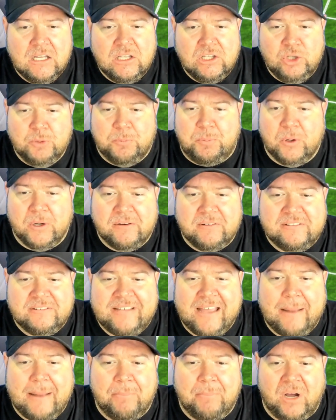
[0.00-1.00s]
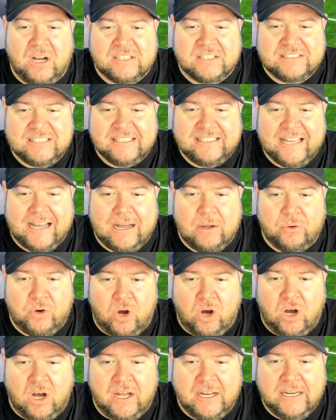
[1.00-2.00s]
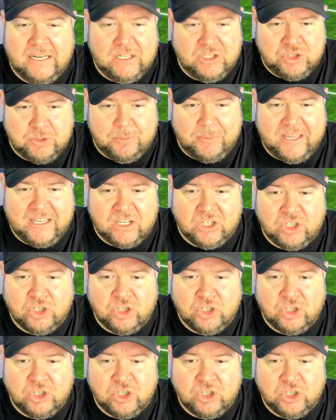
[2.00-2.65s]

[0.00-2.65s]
you put 10 bucks down on Jamaica,